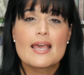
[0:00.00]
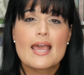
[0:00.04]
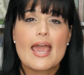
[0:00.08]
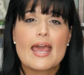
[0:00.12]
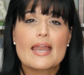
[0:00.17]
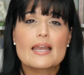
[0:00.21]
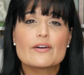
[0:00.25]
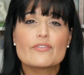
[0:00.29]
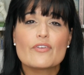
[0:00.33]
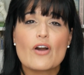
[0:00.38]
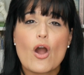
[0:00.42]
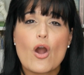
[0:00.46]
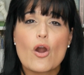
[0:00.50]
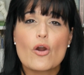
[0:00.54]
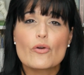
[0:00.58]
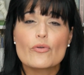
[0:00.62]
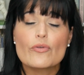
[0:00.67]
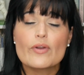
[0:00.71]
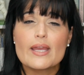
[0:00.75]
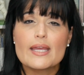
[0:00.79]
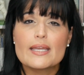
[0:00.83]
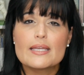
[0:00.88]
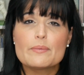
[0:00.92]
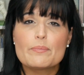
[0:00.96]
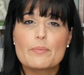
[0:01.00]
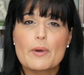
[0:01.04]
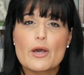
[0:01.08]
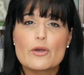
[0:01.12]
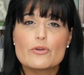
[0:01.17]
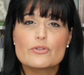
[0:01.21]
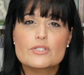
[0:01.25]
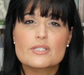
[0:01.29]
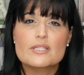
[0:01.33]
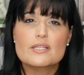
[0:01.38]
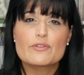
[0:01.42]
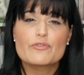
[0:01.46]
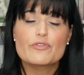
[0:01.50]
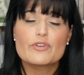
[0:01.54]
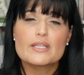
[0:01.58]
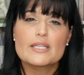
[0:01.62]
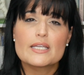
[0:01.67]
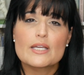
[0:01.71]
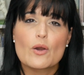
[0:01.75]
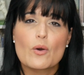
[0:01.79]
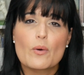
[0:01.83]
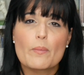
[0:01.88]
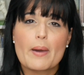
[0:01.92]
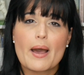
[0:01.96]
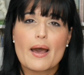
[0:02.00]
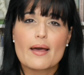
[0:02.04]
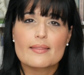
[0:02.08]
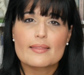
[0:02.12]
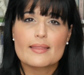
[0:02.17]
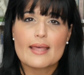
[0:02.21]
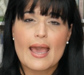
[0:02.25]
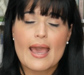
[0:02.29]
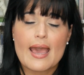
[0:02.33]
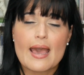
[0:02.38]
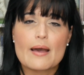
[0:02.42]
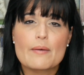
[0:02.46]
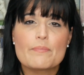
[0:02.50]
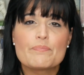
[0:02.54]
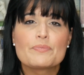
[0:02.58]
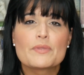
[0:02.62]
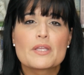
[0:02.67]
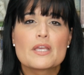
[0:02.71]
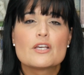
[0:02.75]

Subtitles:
and I've already posted a video about that.